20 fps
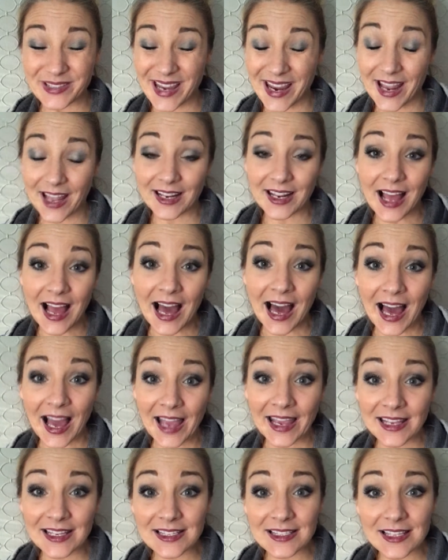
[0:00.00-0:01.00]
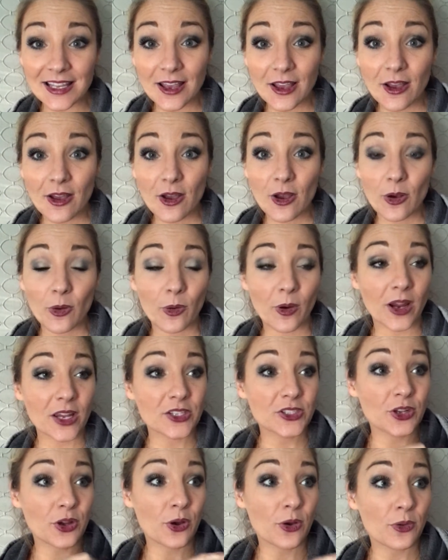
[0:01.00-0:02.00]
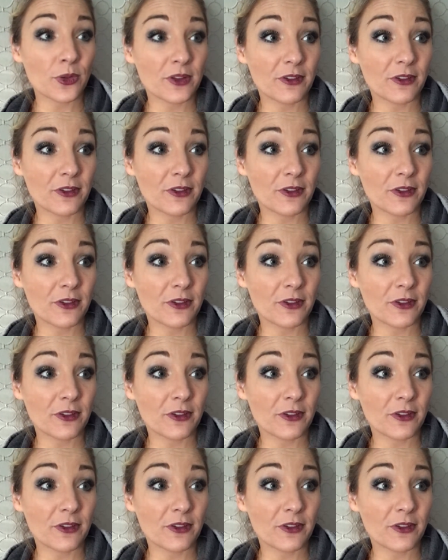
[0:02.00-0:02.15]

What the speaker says: day on eyes where I show